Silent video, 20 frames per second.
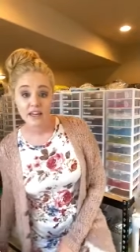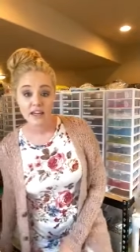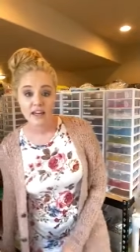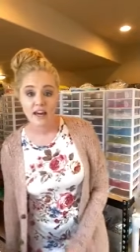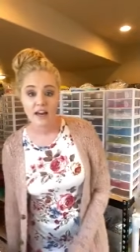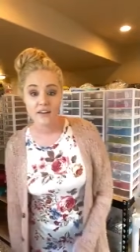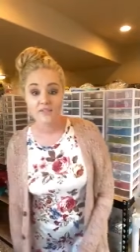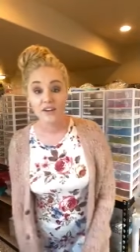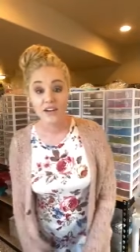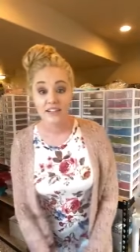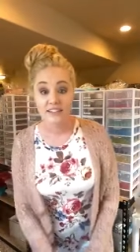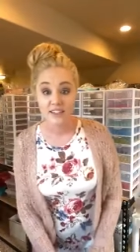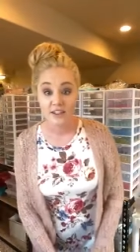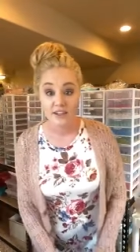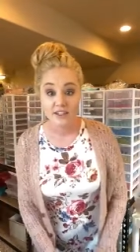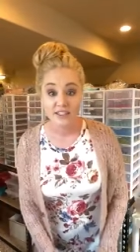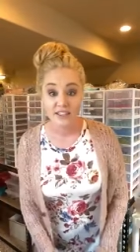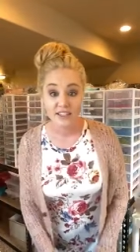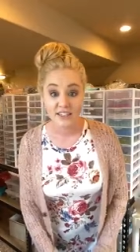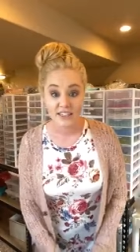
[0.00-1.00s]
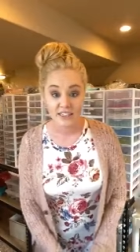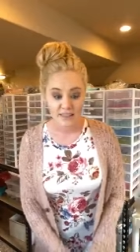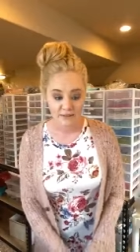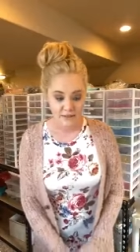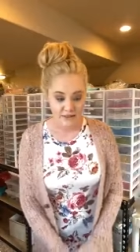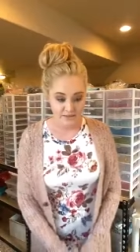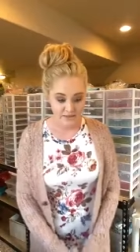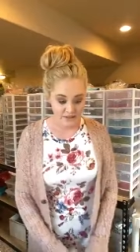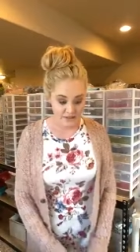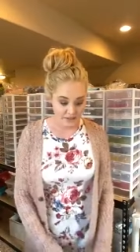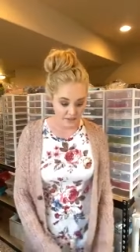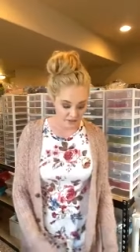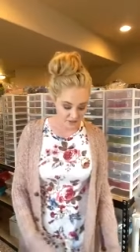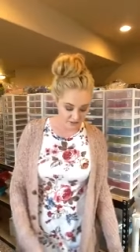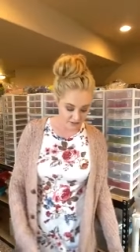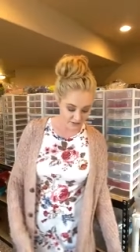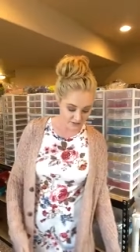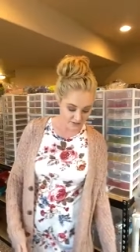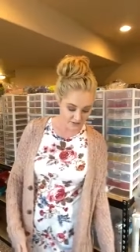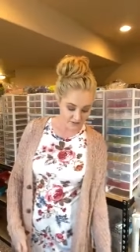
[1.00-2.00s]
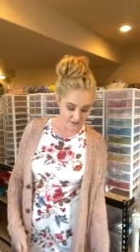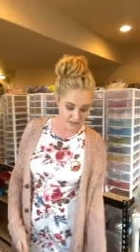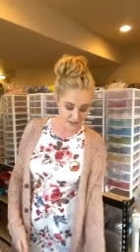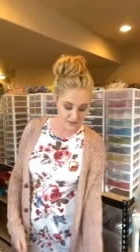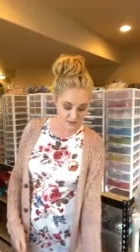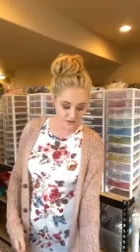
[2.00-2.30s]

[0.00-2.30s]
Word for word: I've got socks on because my feet are like